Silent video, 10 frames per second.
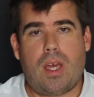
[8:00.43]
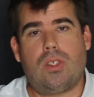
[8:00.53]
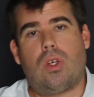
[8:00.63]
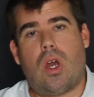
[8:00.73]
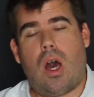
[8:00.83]

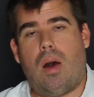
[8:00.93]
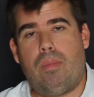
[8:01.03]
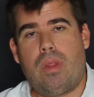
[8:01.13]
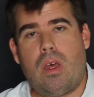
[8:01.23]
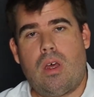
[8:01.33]
things to
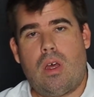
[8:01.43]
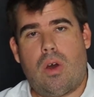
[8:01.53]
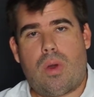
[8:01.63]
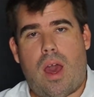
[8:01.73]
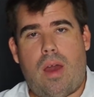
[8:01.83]
come,
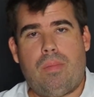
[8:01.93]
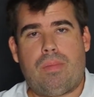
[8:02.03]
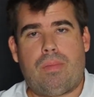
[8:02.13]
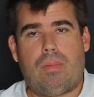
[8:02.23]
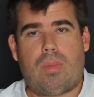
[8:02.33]
okay?
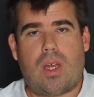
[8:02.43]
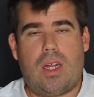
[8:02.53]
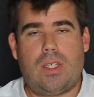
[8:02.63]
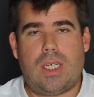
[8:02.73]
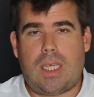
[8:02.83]

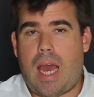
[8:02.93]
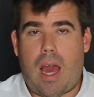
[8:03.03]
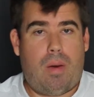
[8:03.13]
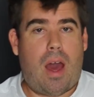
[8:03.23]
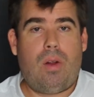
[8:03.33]
And he says,
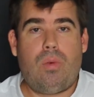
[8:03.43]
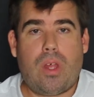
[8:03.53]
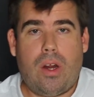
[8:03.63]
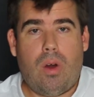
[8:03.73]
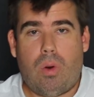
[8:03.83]
hey, I don't
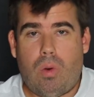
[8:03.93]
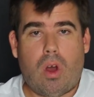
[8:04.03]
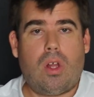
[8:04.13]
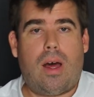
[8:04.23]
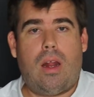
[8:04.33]
really know, we're
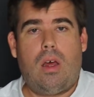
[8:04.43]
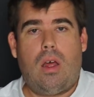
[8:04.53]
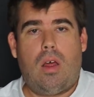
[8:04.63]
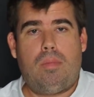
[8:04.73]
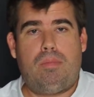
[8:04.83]
wrong a lot,
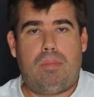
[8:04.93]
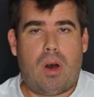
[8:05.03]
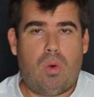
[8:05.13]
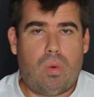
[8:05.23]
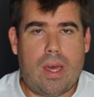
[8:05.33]

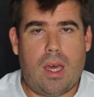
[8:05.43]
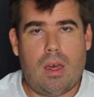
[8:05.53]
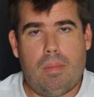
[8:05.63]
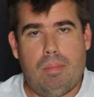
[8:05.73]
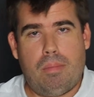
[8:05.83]
but
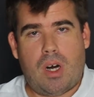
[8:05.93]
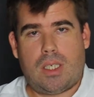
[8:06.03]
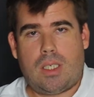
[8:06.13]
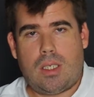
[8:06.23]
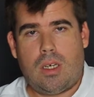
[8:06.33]
we
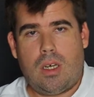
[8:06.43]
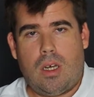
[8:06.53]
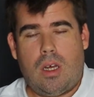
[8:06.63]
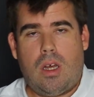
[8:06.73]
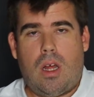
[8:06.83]
must.
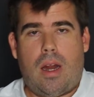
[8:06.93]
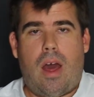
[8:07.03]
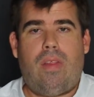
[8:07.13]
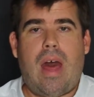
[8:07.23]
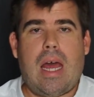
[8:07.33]

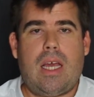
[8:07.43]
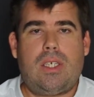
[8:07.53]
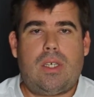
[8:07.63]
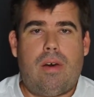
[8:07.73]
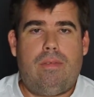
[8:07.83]
Now, that
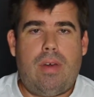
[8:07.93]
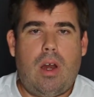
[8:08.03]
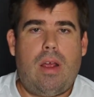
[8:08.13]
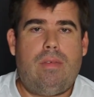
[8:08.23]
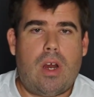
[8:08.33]
is a
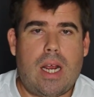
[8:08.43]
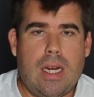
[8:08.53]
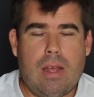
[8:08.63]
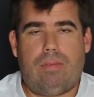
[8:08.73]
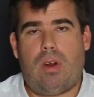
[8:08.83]
very, very
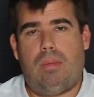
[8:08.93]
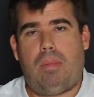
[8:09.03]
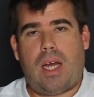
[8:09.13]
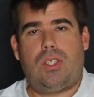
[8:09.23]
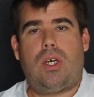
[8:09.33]
different
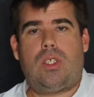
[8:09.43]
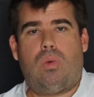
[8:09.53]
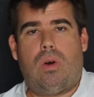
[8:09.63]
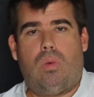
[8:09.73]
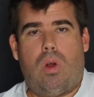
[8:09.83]
mindset
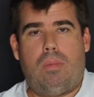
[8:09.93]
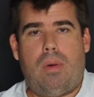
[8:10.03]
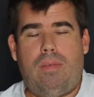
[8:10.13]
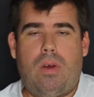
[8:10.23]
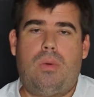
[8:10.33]
to what Warren
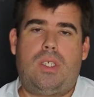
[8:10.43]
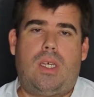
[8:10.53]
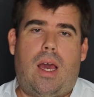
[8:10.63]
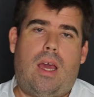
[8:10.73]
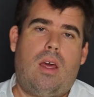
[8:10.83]
Buffett would
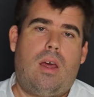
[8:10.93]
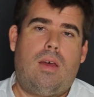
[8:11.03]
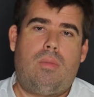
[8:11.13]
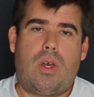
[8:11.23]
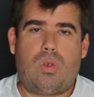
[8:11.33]
say,
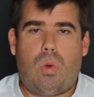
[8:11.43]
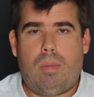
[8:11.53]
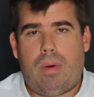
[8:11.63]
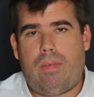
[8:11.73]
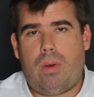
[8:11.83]
because
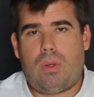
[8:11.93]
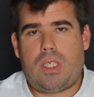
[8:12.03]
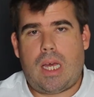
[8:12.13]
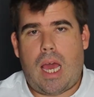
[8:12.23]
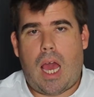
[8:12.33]
Warren Buffett would
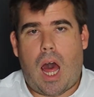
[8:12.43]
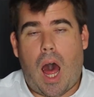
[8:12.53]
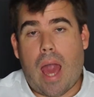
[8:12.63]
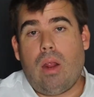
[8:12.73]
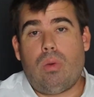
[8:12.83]
say,
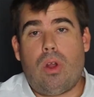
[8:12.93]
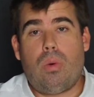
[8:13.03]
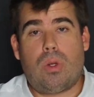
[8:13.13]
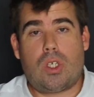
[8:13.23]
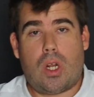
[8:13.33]
I don't
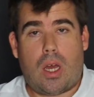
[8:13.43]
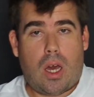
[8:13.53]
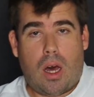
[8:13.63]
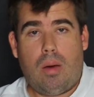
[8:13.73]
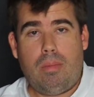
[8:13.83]
know what's going to
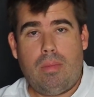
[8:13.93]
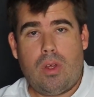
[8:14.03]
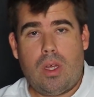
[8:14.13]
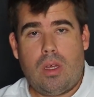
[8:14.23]
come,